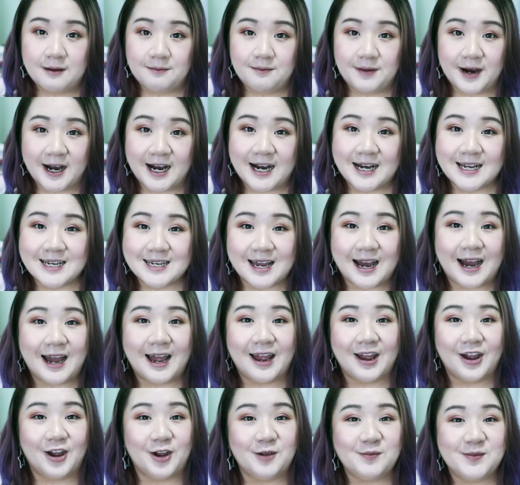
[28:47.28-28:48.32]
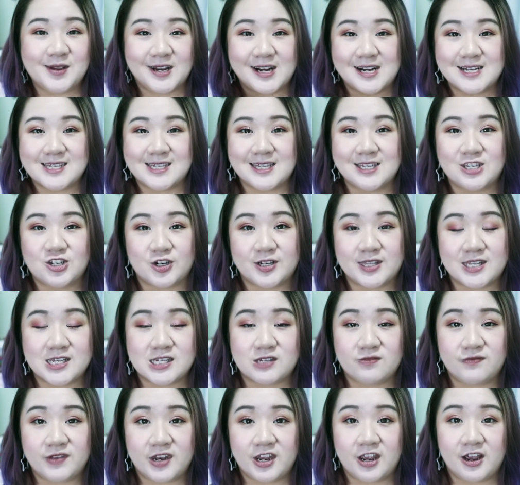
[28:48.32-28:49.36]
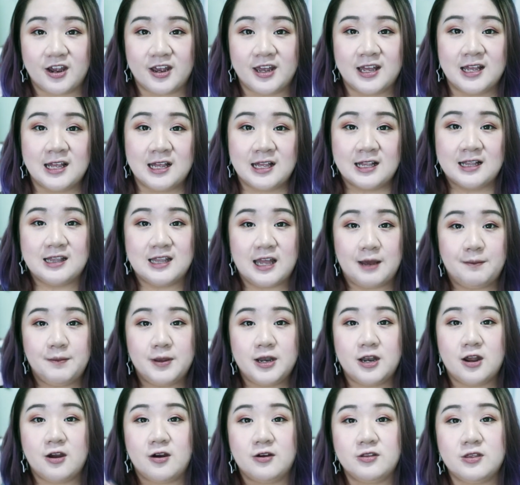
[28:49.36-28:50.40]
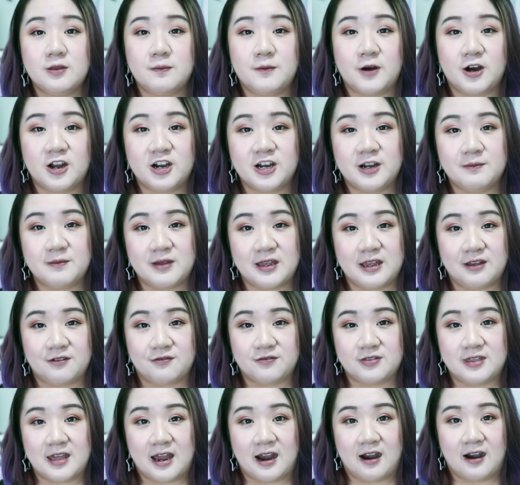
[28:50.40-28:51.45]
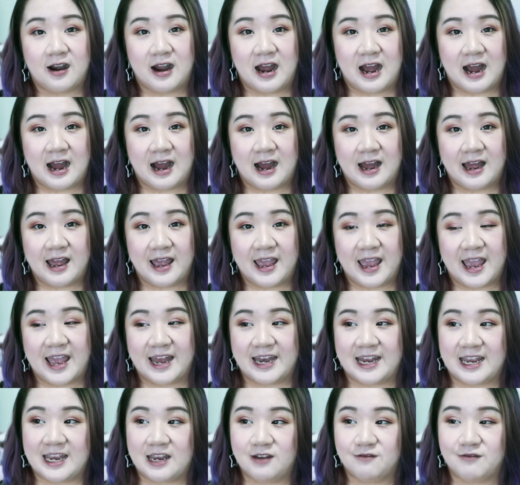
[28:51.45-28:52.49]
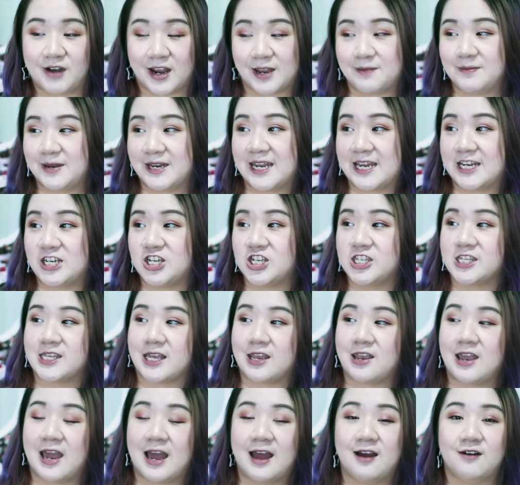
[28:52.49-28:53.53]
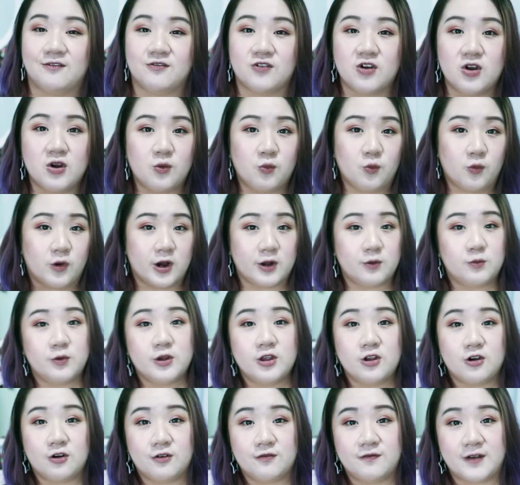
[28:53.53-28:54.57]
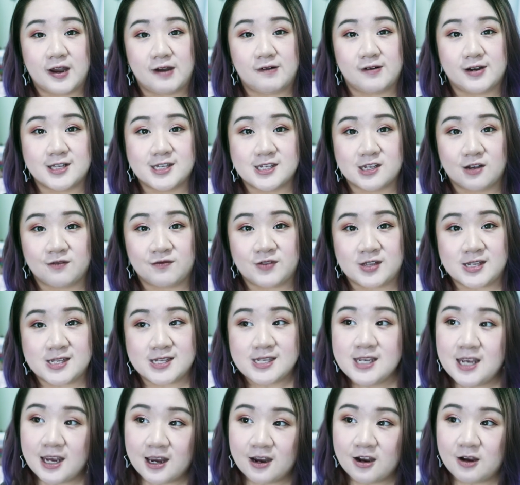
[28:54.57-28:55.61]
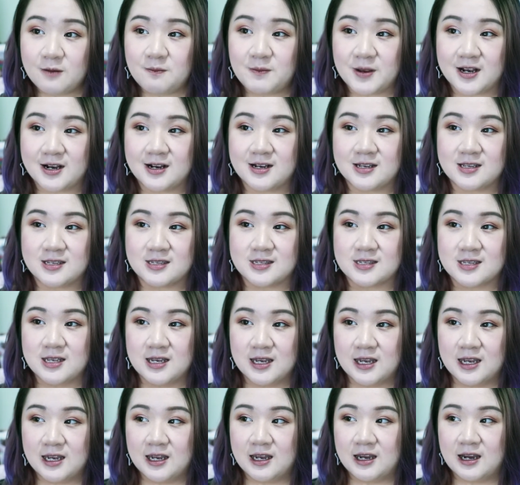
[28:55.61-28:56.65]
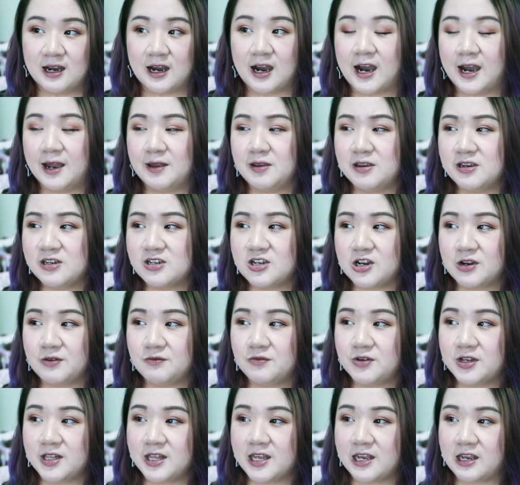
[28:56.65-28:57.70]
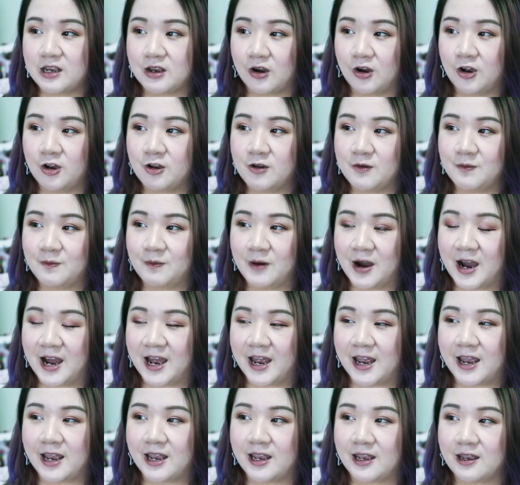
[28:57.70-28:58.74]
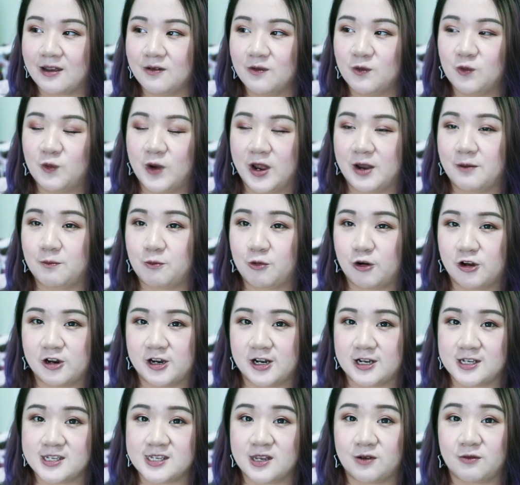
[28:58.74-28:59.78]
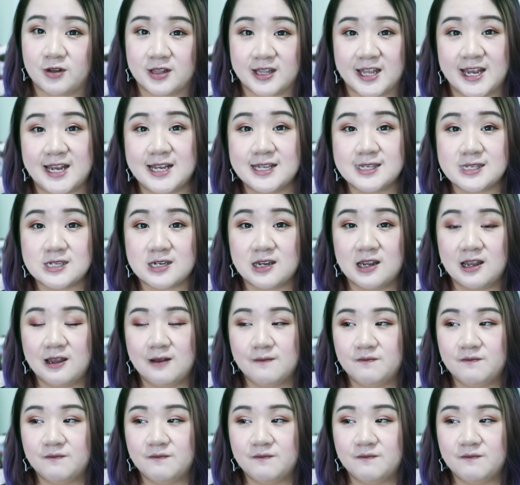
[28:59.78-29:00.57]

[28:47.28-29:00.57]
But I hope you guys enjoyed this video. Let me know on the bottom if there are any recommendations that you have. What were your favorites of this year? Because I don't really go by when products are released.